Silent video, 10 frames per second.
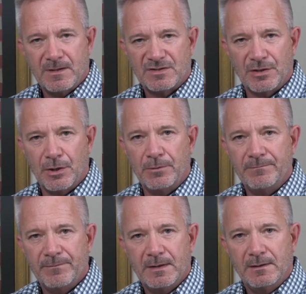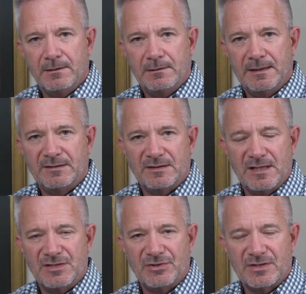So let the
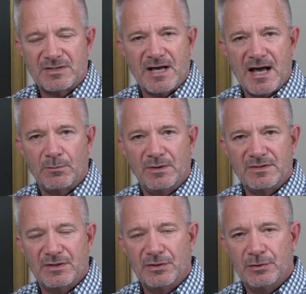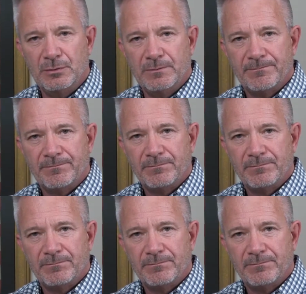teacher decide what to do.